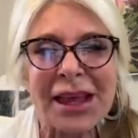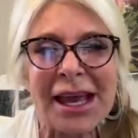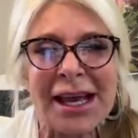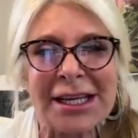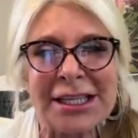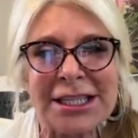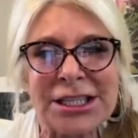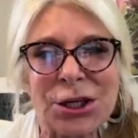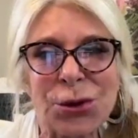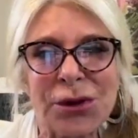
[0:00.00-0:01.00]
And
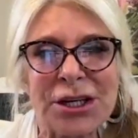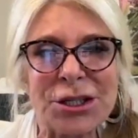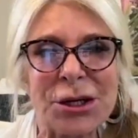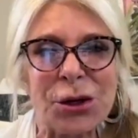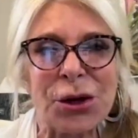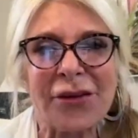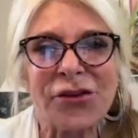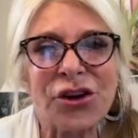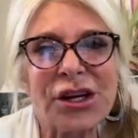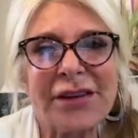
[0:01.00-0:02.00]
so you have
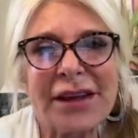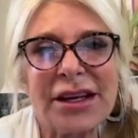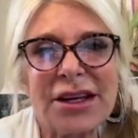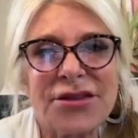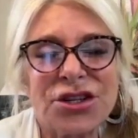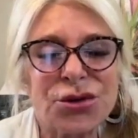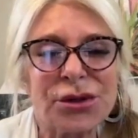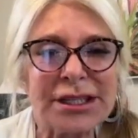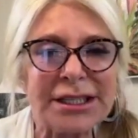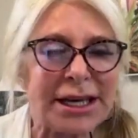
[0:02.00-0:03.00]
to look at the
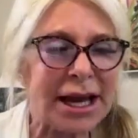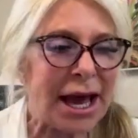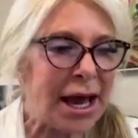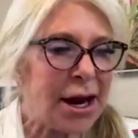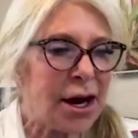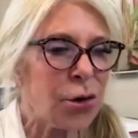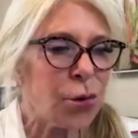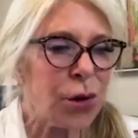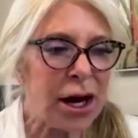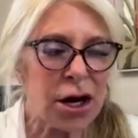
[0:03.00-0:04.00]
individual to see
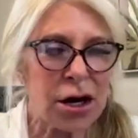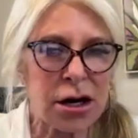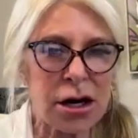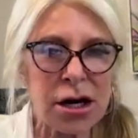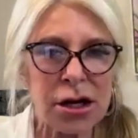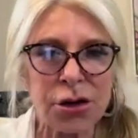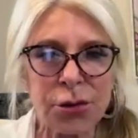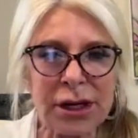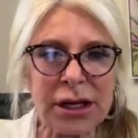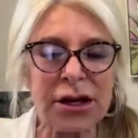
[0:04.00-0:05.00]
where do
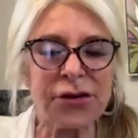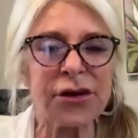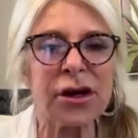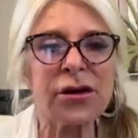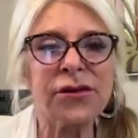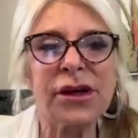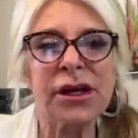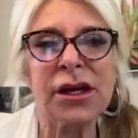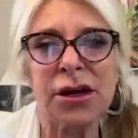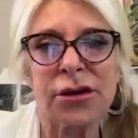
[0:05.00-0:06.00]
we need to
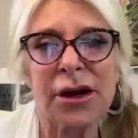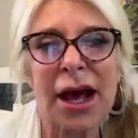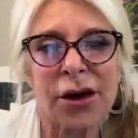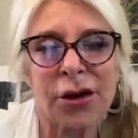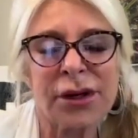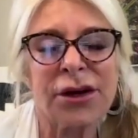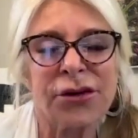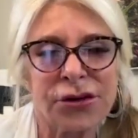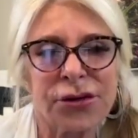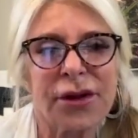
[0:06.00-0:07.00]
intervene here, and how do we
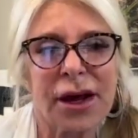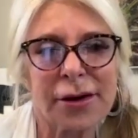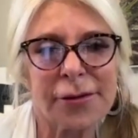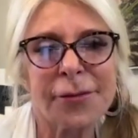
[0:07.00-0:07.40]
need to do that?